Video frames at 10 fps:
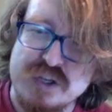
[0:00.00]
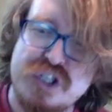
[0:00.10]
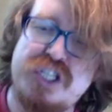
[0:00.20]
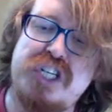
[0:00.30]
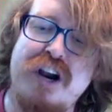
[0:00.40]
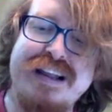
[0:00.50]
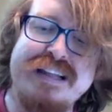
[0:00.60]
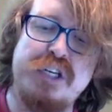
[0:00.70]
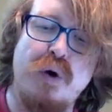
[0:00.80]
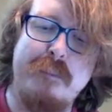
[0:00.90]
Just turn it
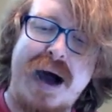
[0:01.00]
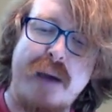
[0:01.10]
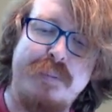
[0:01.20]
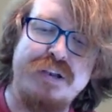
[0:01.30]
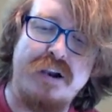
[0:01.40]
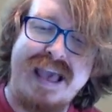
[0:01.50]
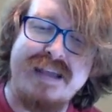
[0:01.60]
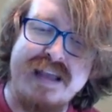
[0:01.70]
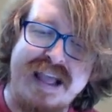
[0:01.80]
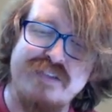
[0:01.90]
into a bop in your
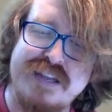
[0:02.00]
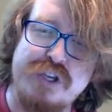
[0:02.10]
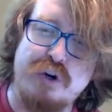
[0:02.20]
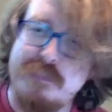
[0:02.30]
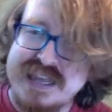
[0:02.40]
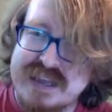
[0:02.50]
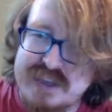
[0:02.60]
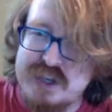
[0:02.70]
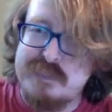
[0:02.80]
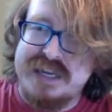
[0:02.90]
head, and then you'll
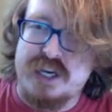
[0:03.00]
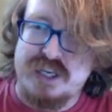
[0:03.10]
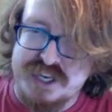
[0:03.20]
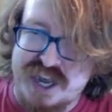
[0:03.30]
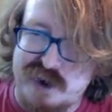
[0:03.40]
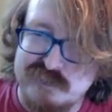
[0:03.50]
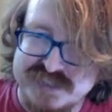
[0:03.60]
be good to go.